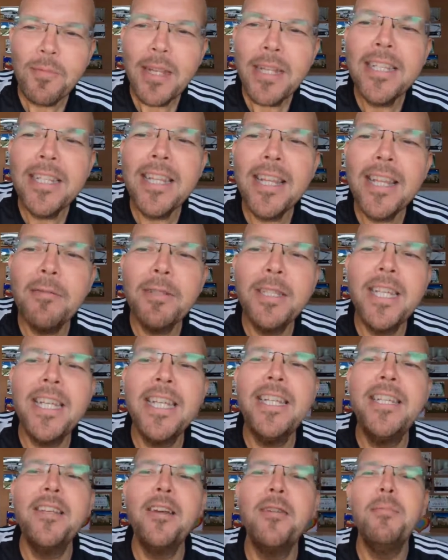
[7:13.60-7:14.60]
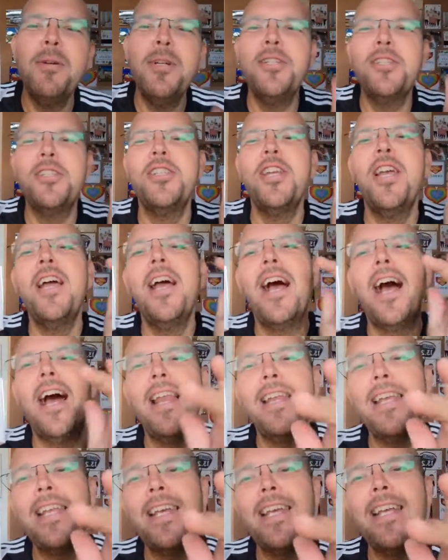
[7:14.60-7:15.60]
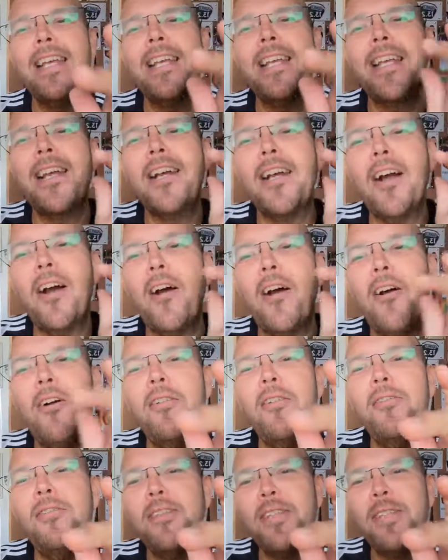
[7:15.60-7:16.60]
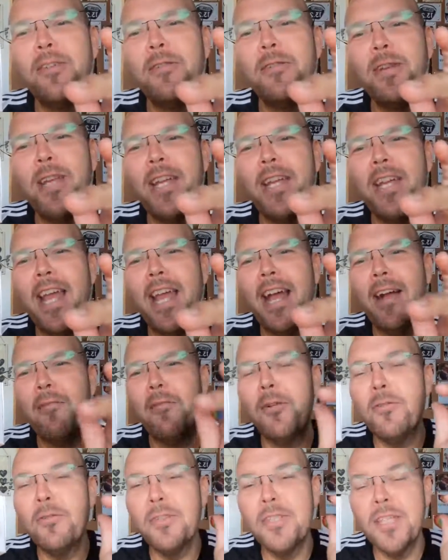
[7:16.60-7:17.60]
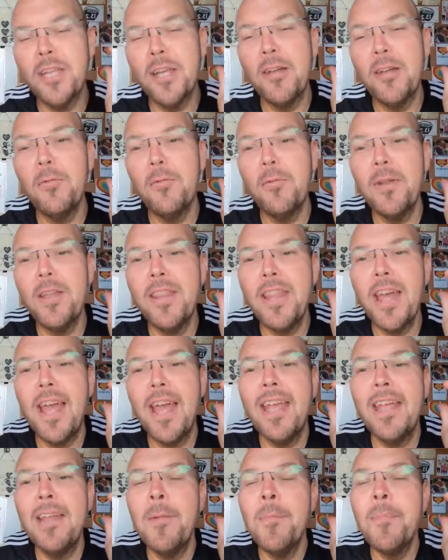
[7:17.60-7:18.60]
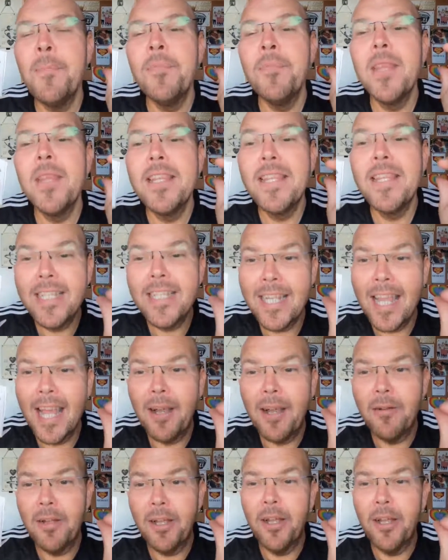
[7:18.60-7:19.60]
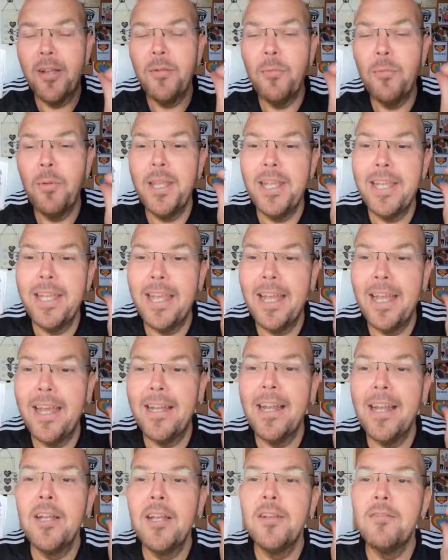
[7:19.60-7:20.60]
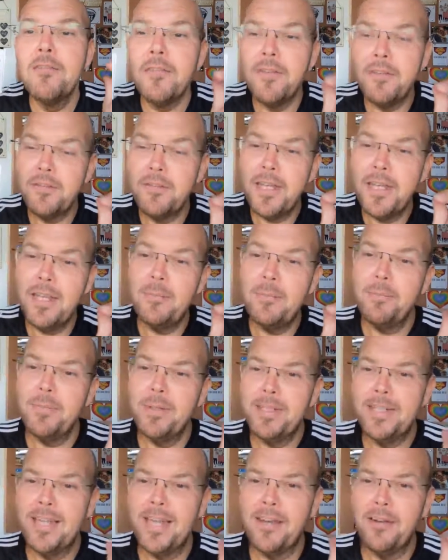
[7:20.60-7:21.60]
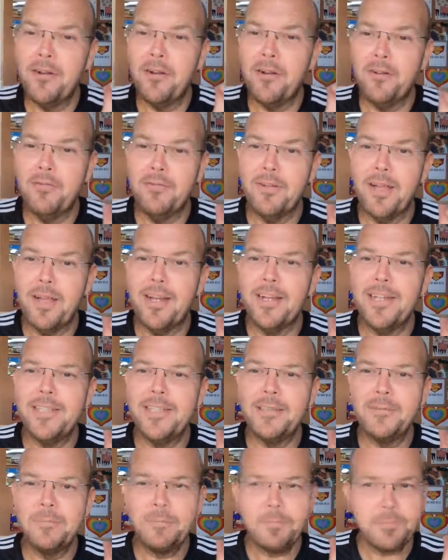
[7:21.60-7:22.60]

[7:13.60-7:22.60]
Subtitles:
So that was Keto Munch. A link on the screen now, also with a discount code where you can get 15% off, guys.